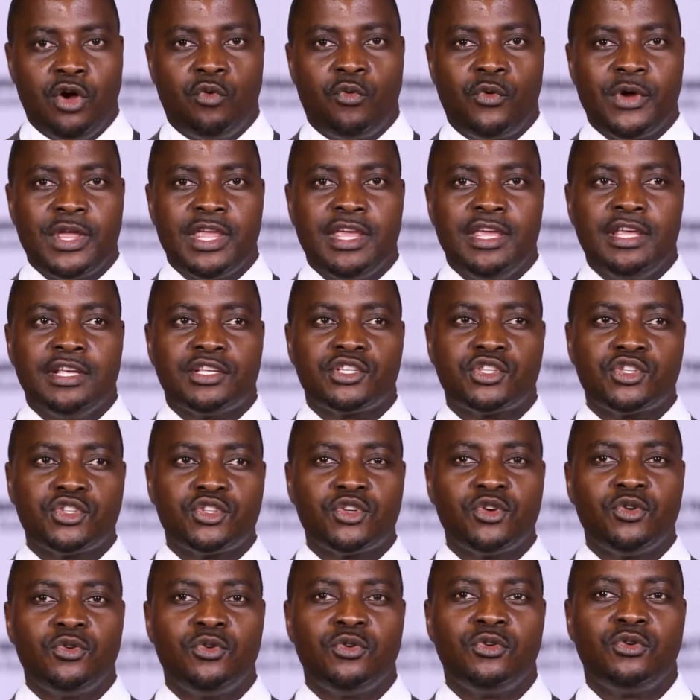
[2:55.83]
We
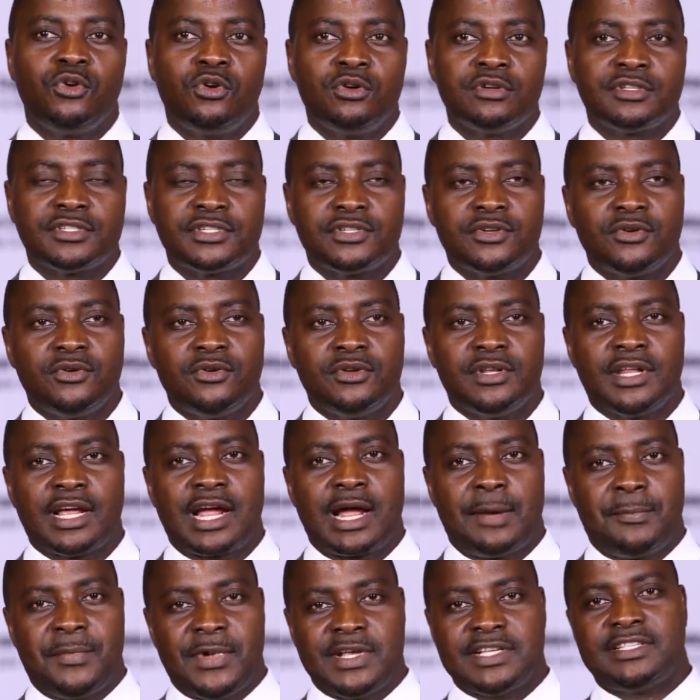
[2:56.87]
saw also the
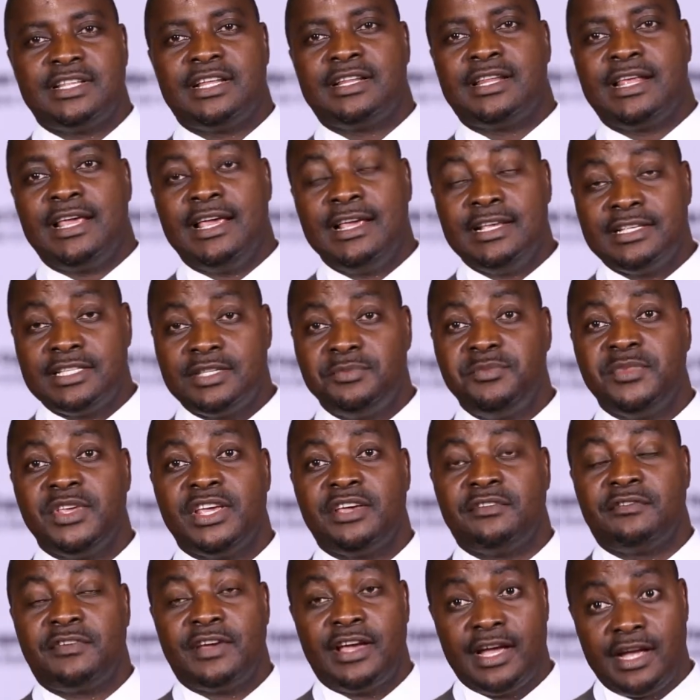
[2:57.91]
capacity that the
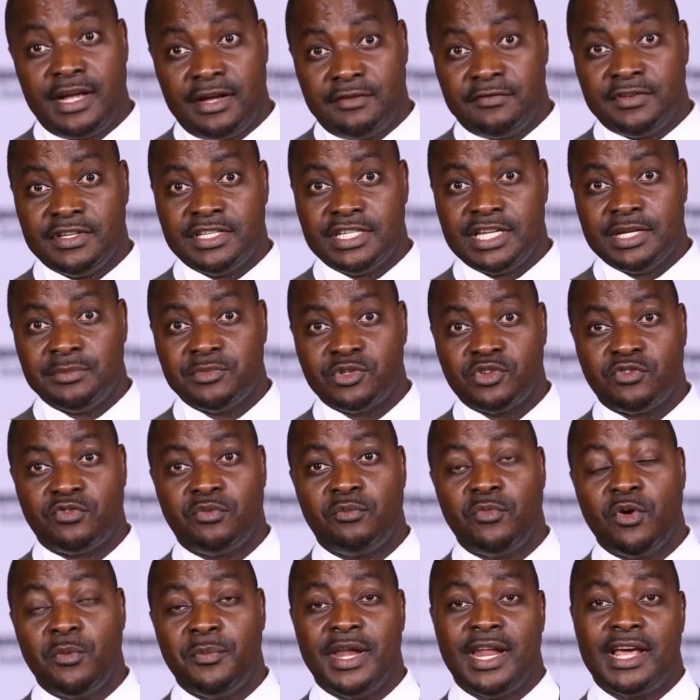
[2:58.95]
ASBF have in terms of
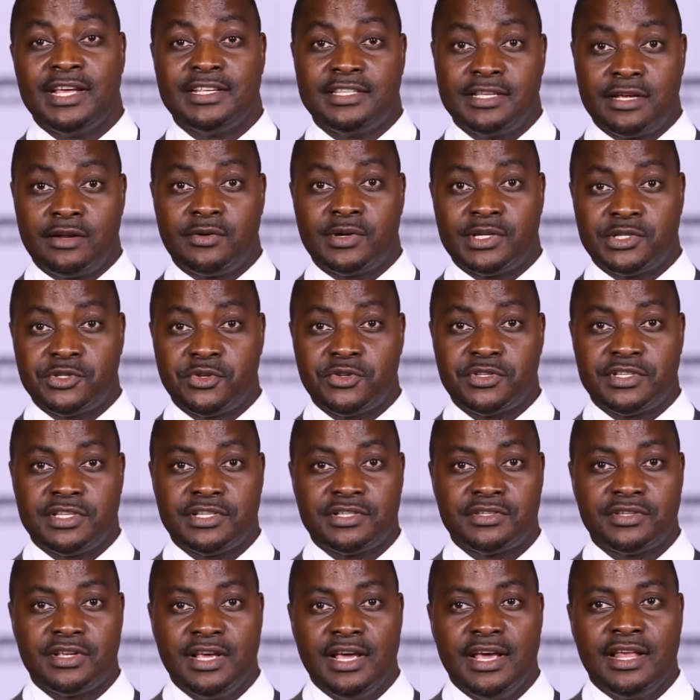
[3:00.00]
mobilizing
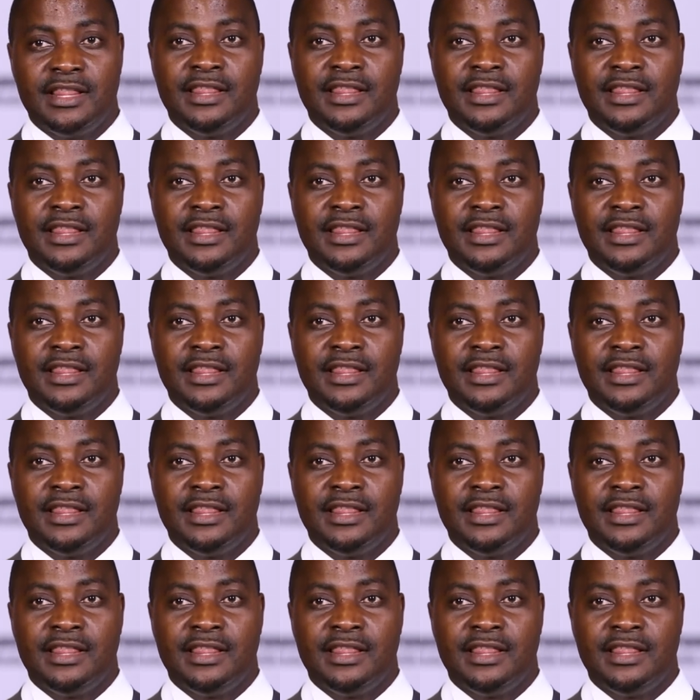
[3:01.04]
resources.